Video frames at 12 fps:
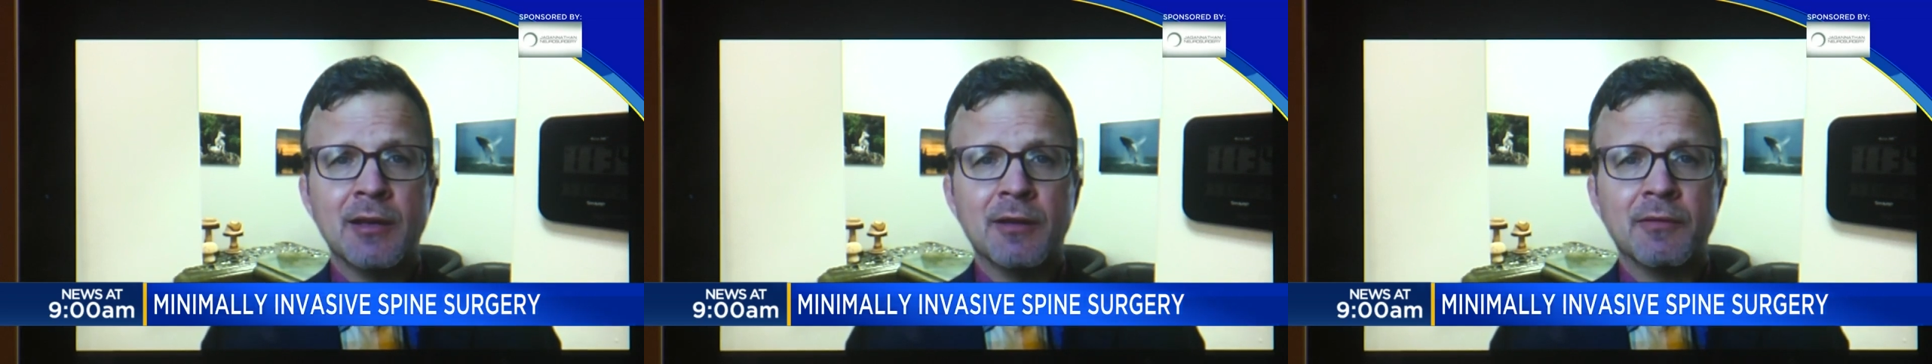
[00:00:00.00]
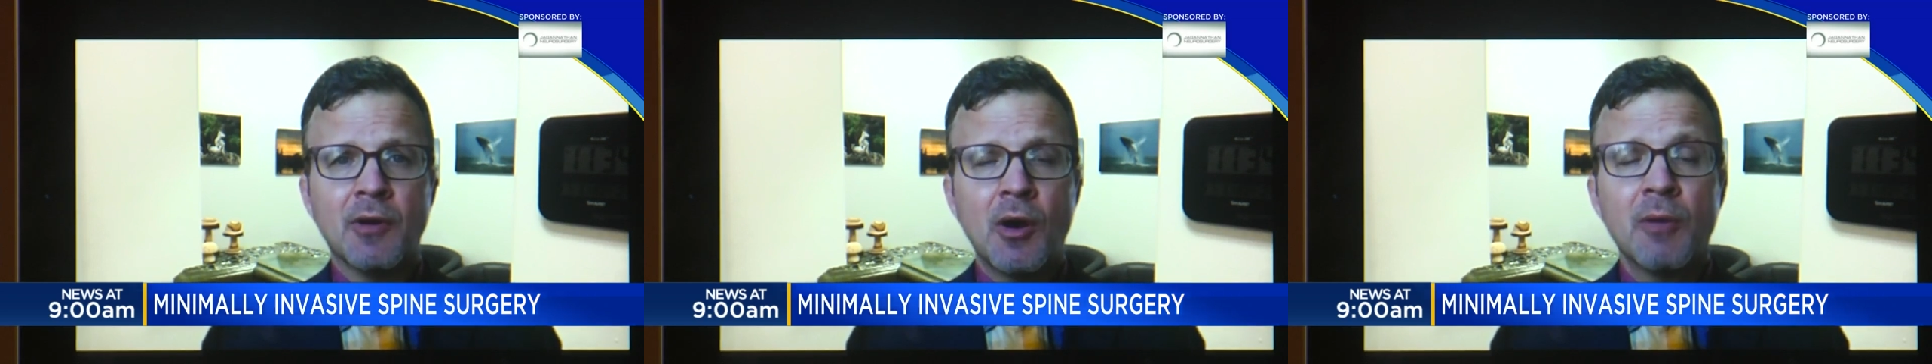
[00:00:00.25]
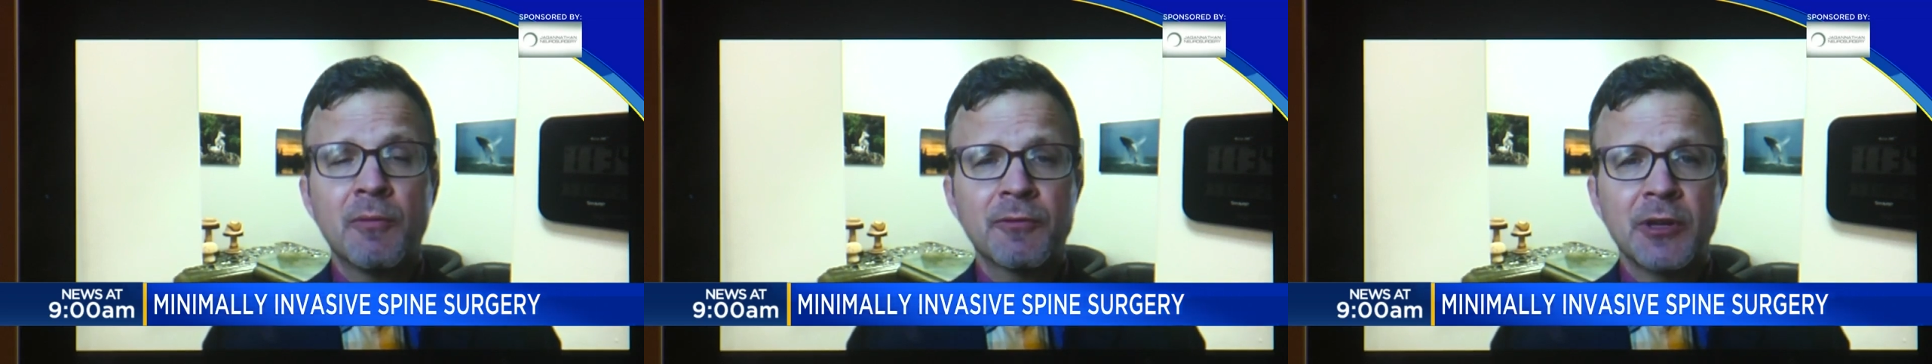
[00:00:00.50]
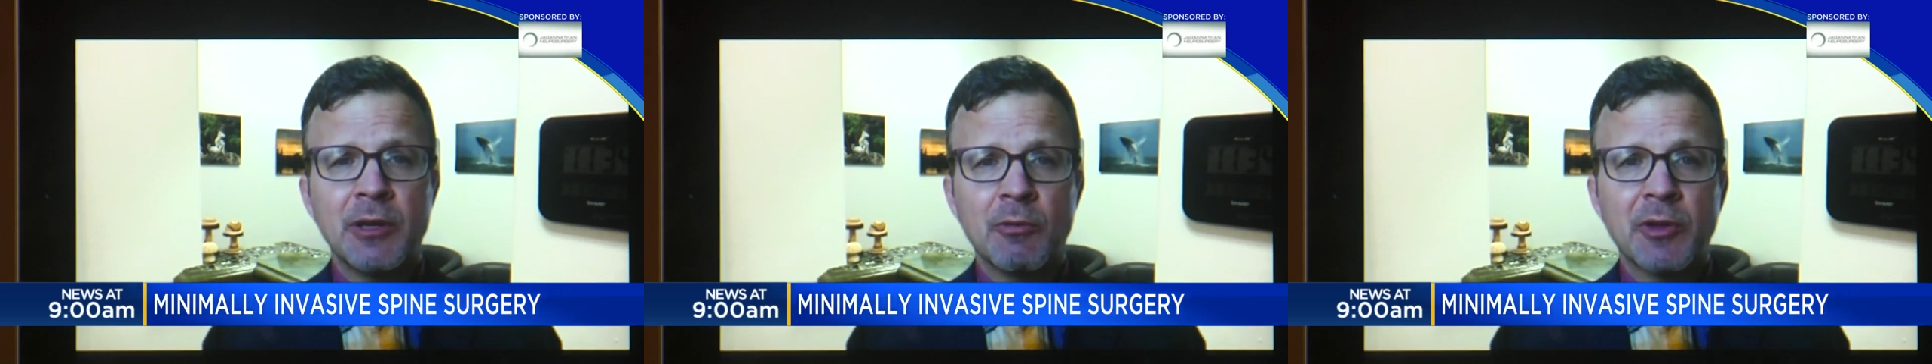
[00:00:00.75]
and
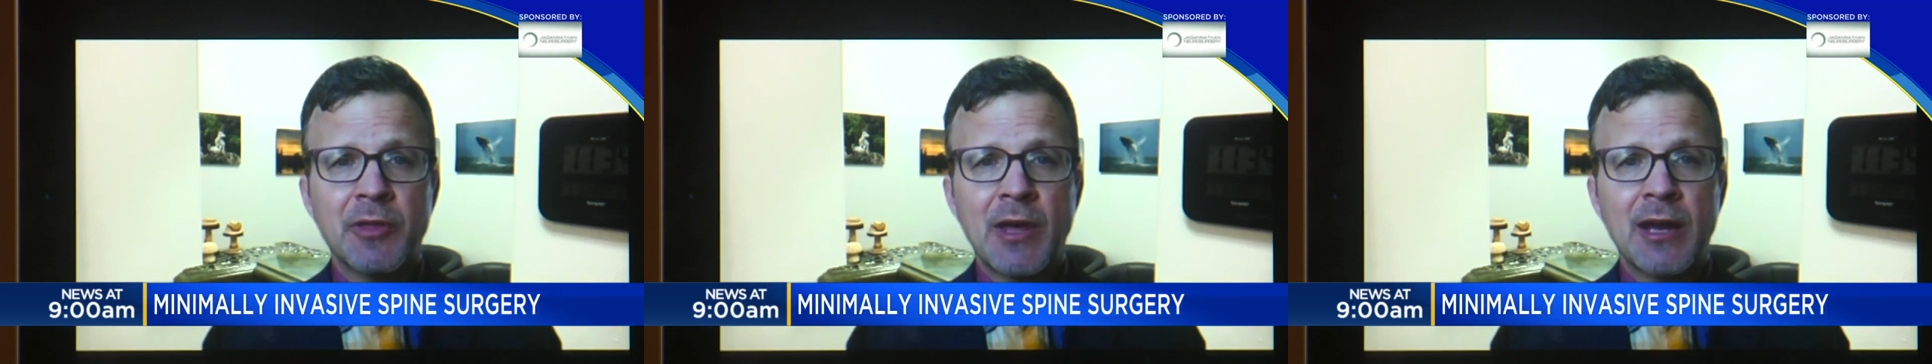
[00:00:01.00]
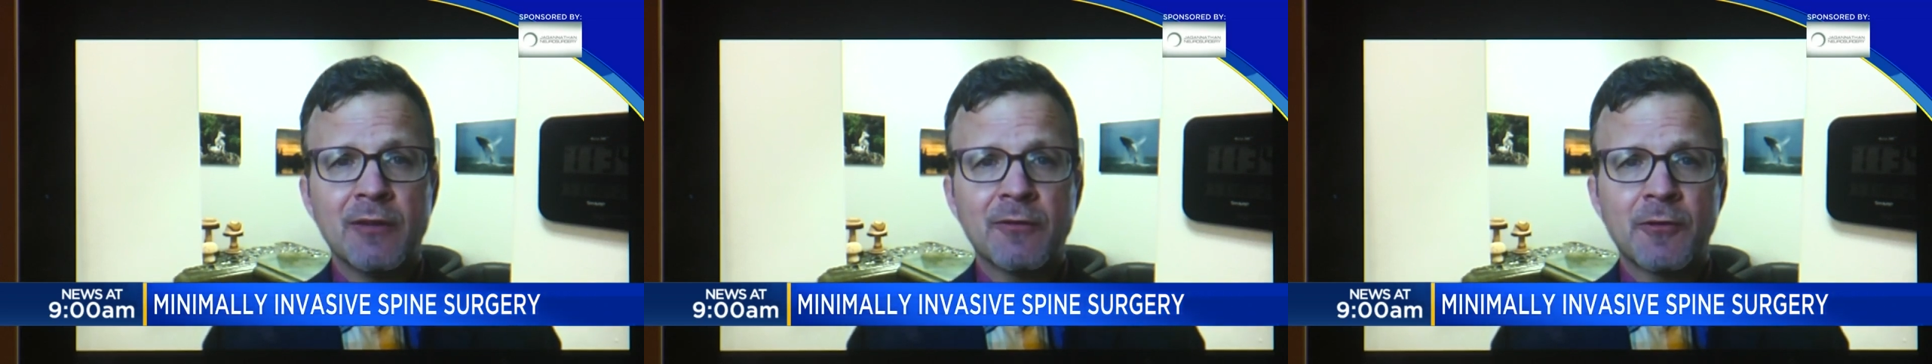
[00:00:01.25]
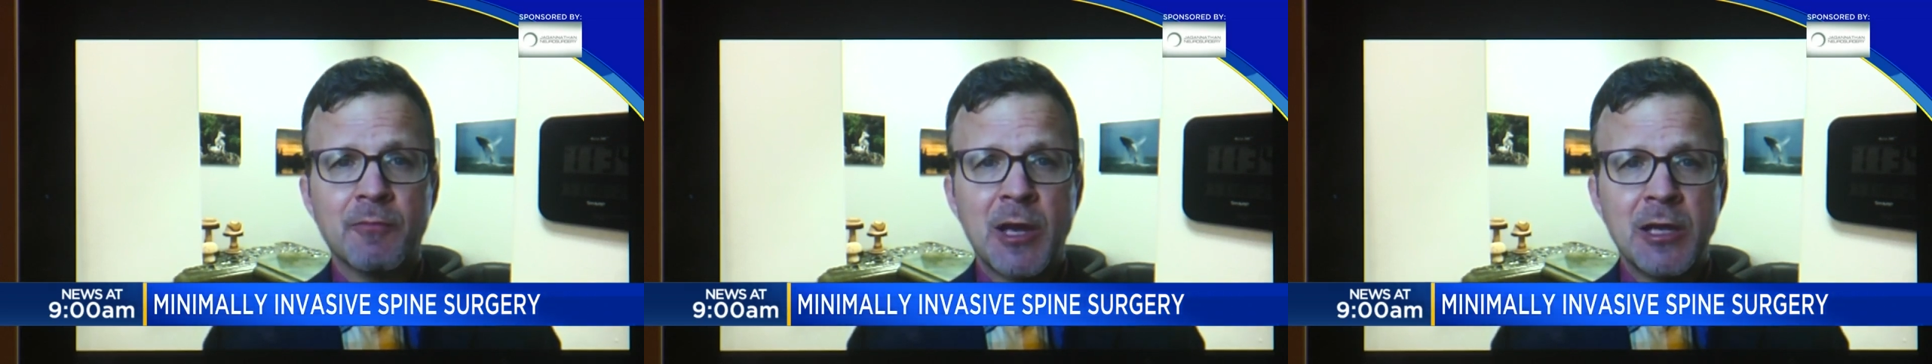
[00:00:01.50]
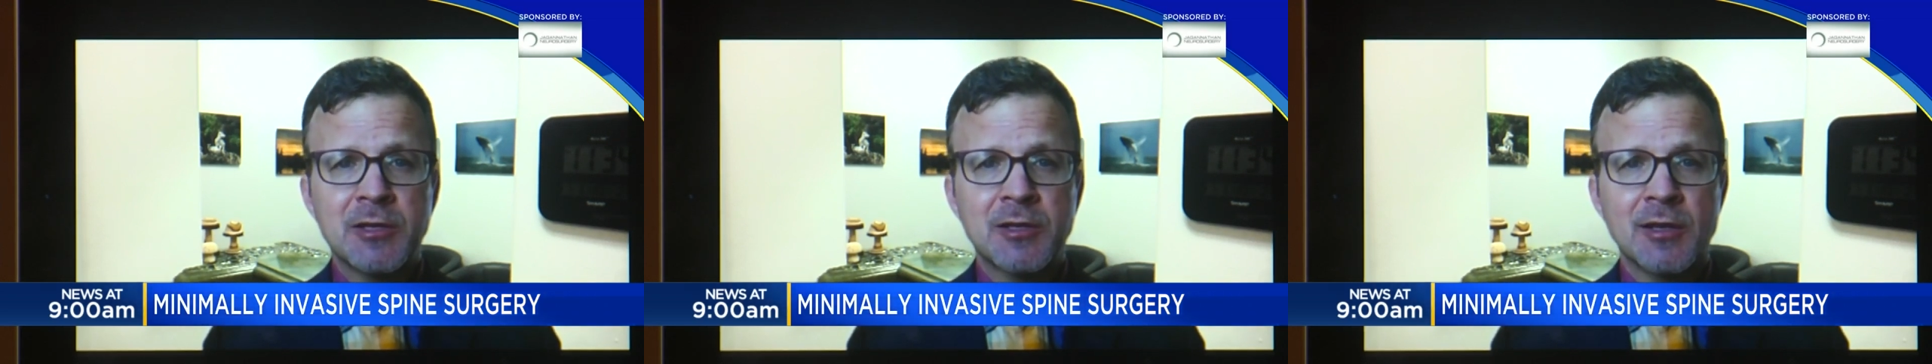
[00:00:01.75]
hopefully with that
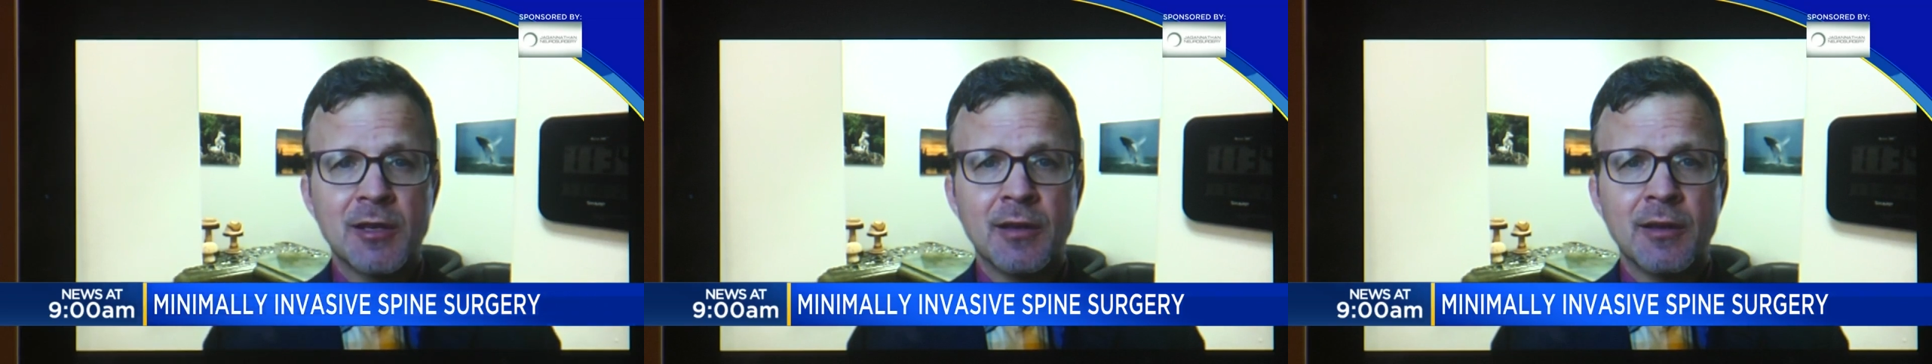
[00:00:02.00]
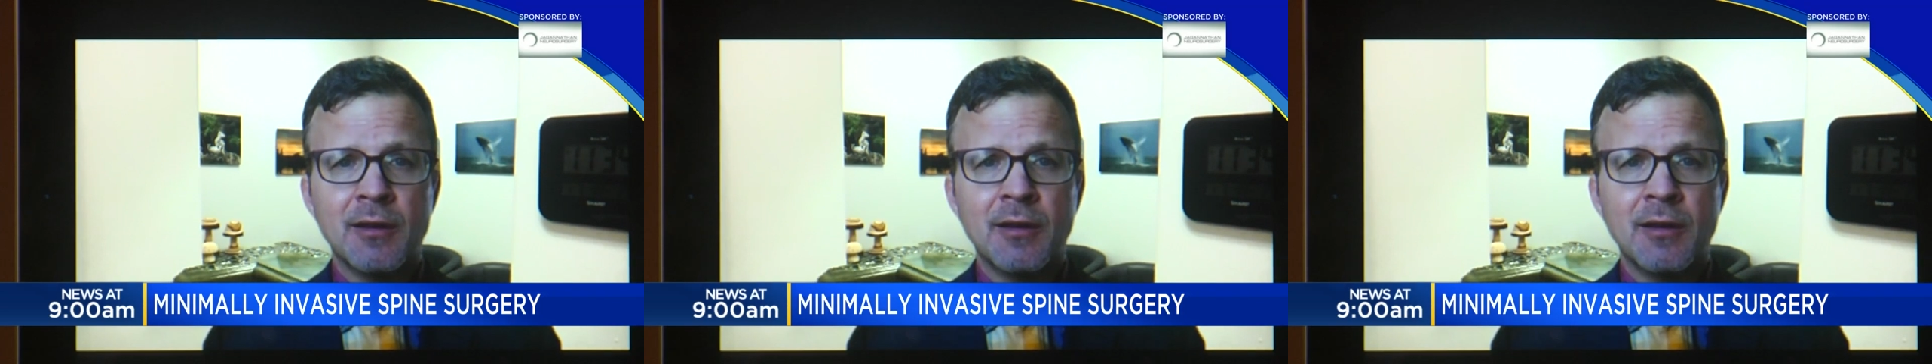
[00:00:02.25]
information,